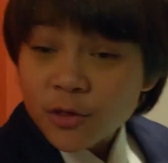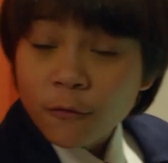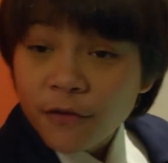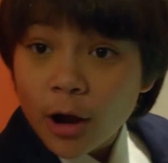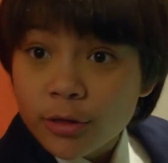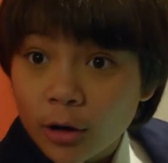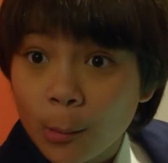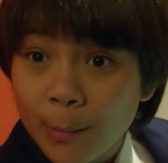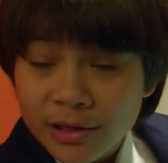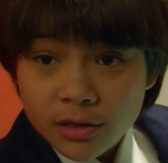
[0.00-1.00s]
Miss O finds out
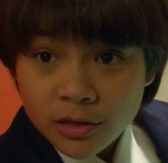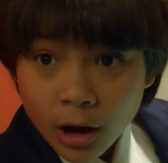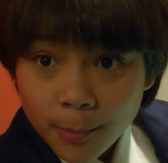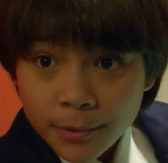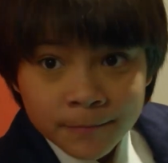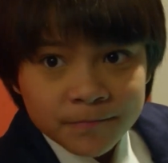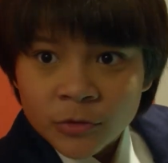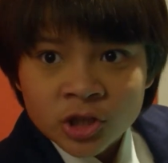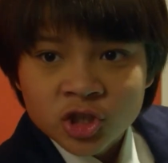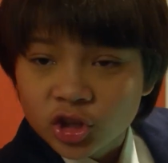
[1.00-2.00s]
I mess this up,
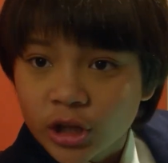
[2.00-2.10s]
she'll